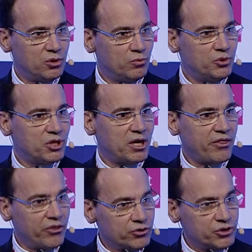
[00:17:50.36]
which are
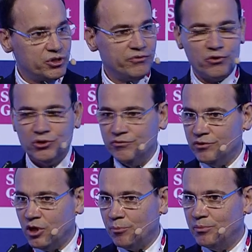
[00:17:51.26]
thirsty for
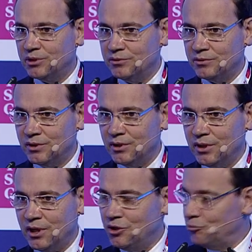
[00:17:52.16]
development
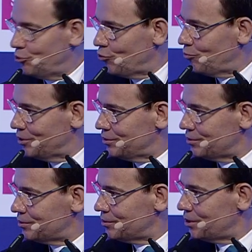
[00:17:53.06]
and improvement.
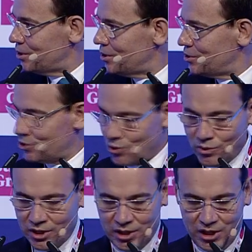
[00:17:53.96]
So
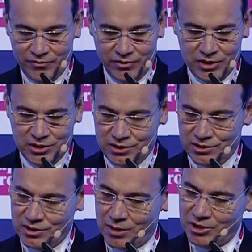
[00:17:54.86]
even this
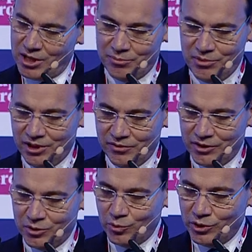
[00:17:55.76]
summit, I believe
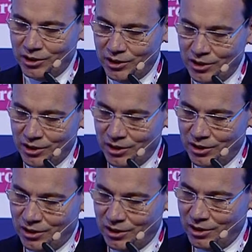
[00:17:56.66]
that will
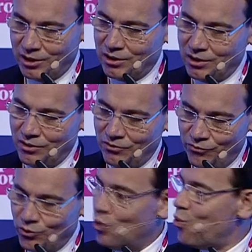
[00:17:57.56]

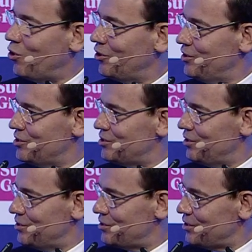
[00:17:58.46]
forward
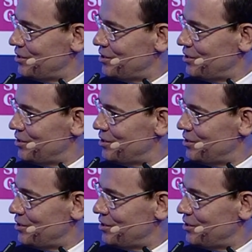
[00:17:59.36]
this